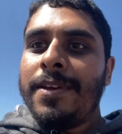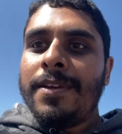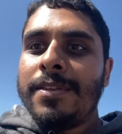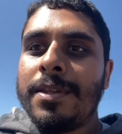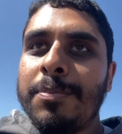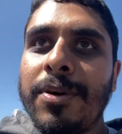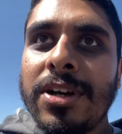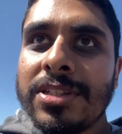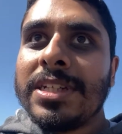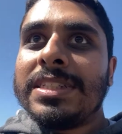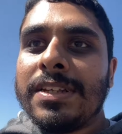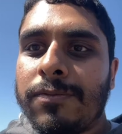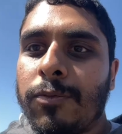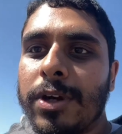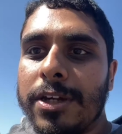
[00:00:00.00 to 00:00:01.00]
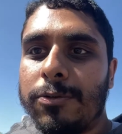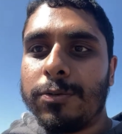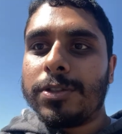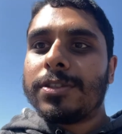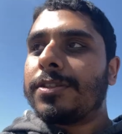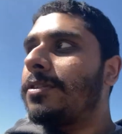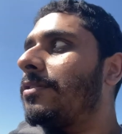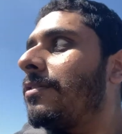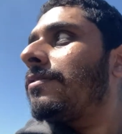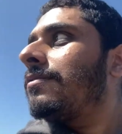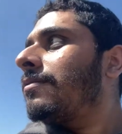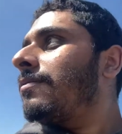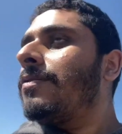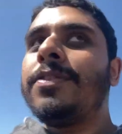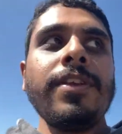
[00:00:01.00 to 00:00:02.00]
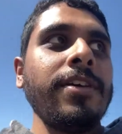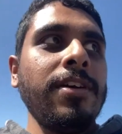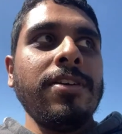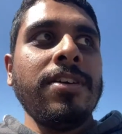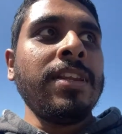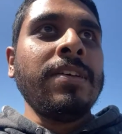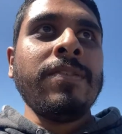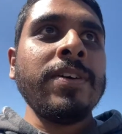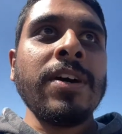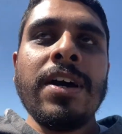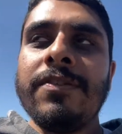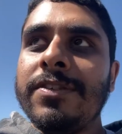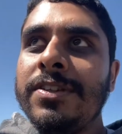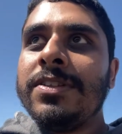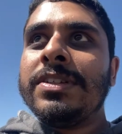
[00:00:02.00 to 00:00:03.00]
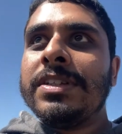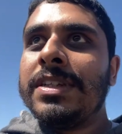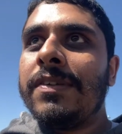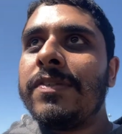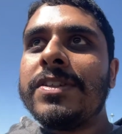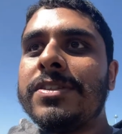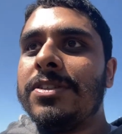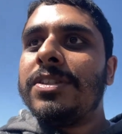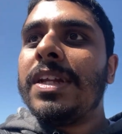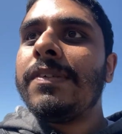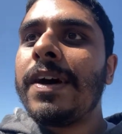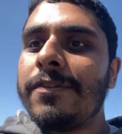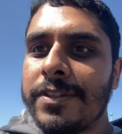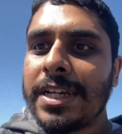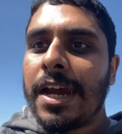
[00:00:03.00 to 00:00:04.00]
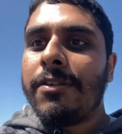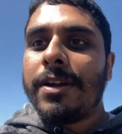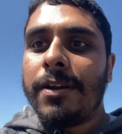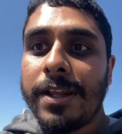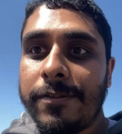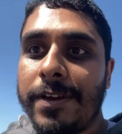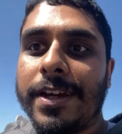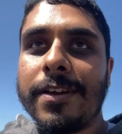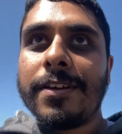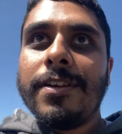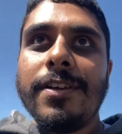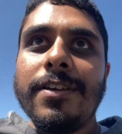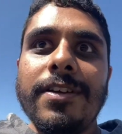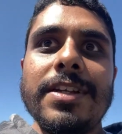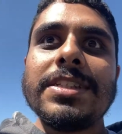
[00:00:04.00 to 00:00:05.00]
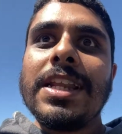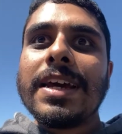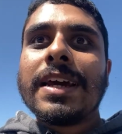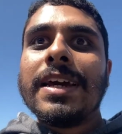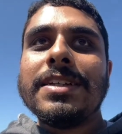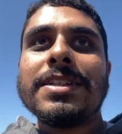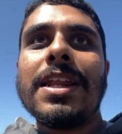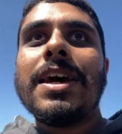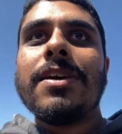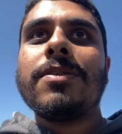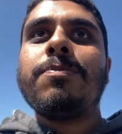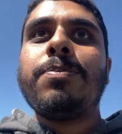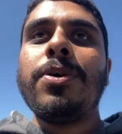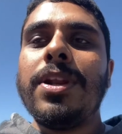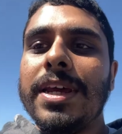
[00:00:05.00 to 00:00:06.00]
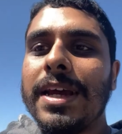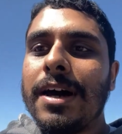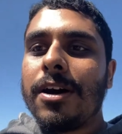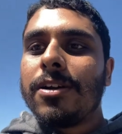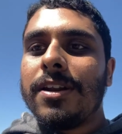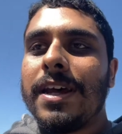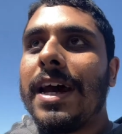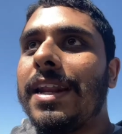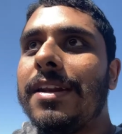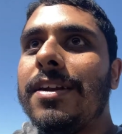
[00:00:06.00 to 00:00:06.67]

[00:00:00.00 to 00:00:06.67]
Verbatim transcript: the baskets have wheels. You never have, you never, you never have to carry anything. It's like, it's like pulling hand, hand